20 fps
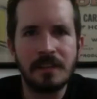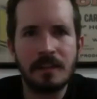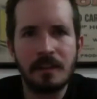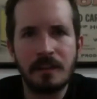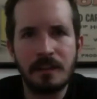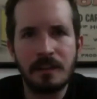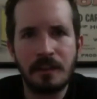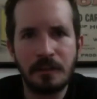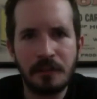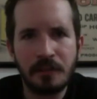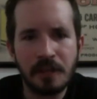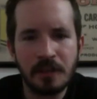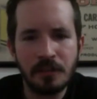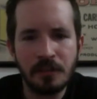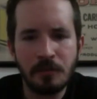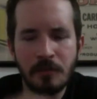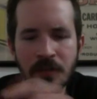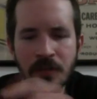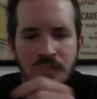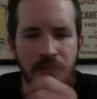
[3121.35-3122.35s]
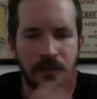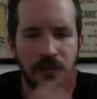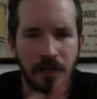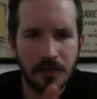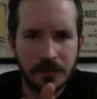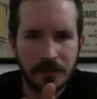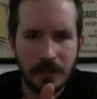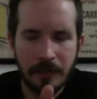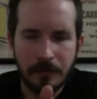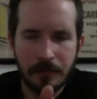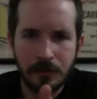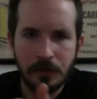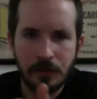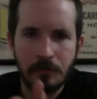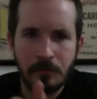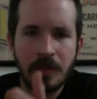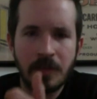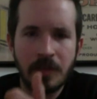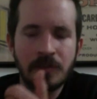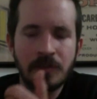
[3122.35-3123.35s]
The thing you mentioned Doc Savage,
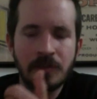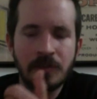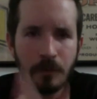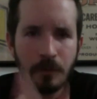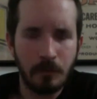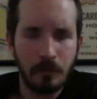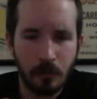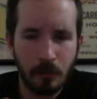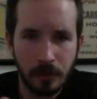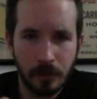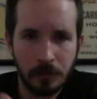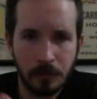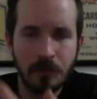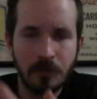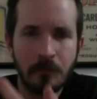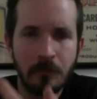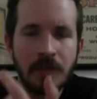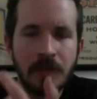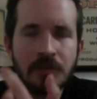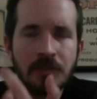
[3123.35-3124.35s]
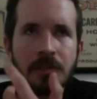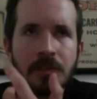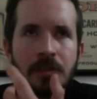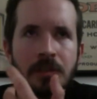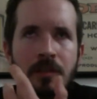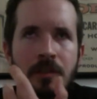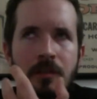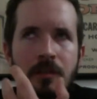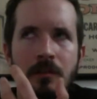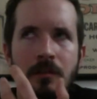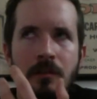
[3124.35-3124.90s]
you mentioned Remo Williams, you mentioned